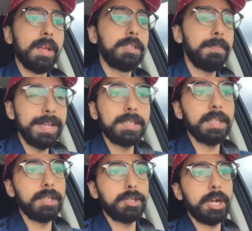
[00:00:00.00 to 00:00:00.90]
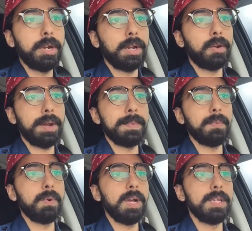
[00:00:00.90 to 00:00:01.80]
So basically, the sharing
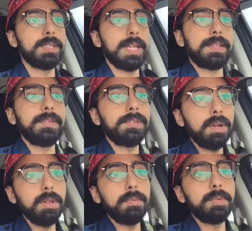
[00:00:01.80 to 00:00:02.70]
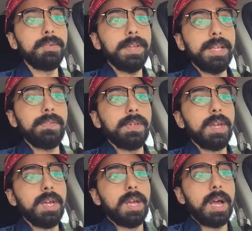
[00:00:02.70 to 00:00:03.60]
agreement was that the solo movies,
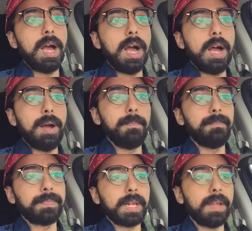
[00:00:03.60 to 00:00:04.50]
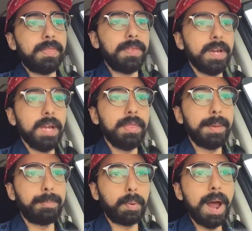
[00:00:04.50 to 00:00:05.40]
um, the
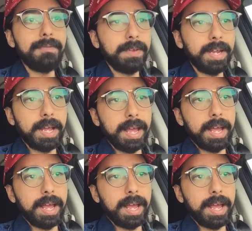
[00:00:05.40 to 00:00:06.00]
the profit